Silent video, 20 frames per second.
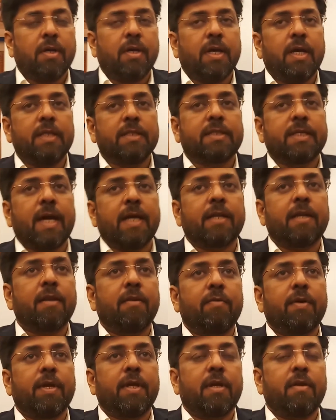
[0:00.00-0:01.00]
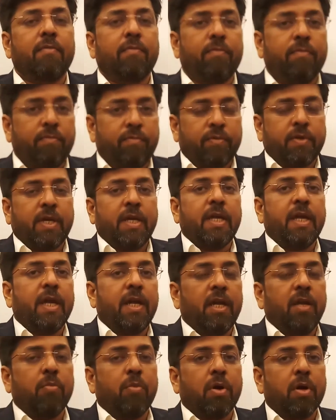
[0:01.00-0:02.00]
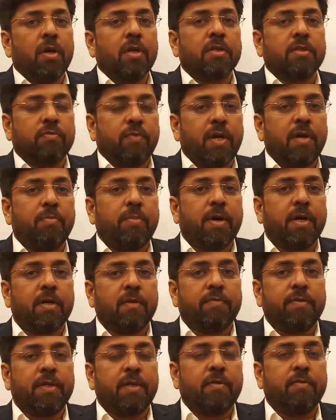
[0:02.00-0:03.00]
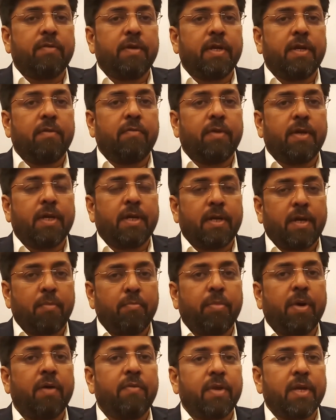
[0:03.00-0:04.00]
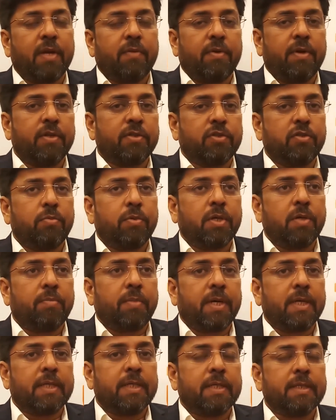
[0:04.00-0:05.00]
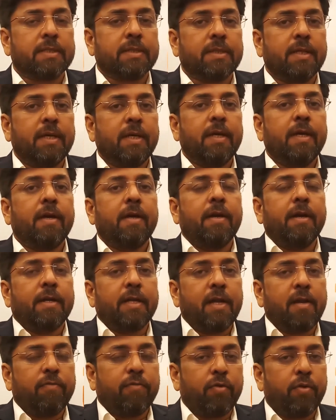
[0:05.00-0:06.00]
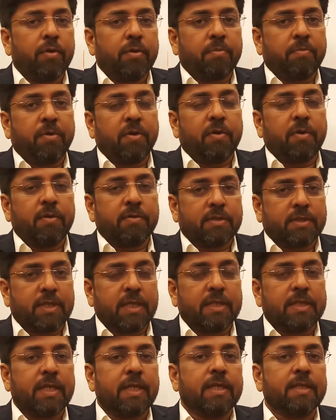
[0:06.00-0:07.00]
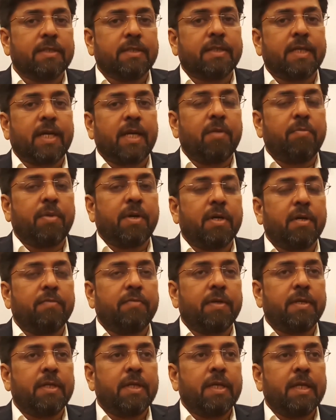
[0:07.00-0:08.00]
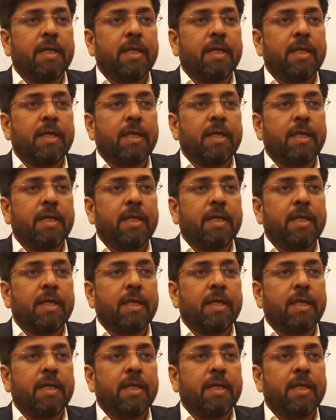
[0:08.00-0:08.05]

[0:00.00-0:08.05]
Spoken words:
And channel, wherein key ND model is one part of it, wherein we are empowering our distributor partners. Retail footprint strengthening is the second part of it.